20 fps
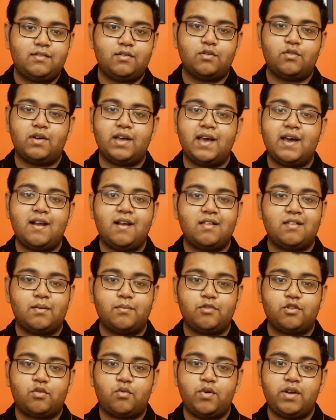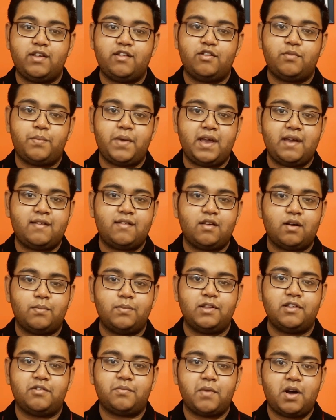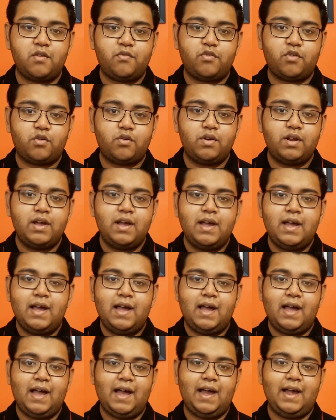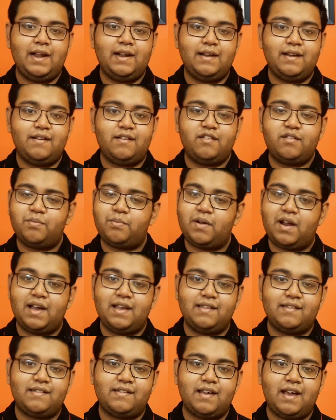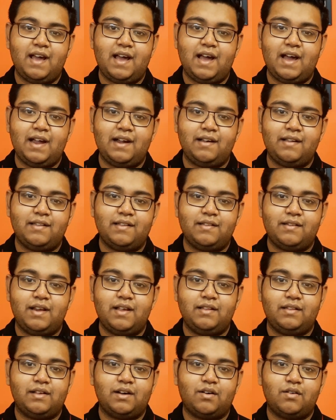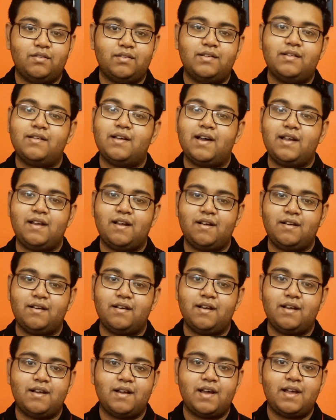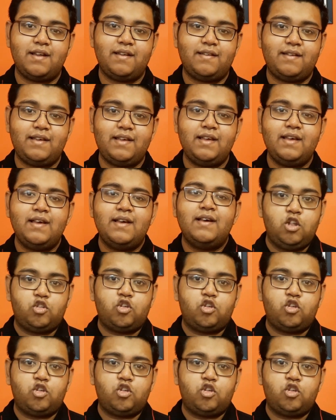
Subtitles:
So here are some quick specs of the smartphone, and it's priced at 10,990.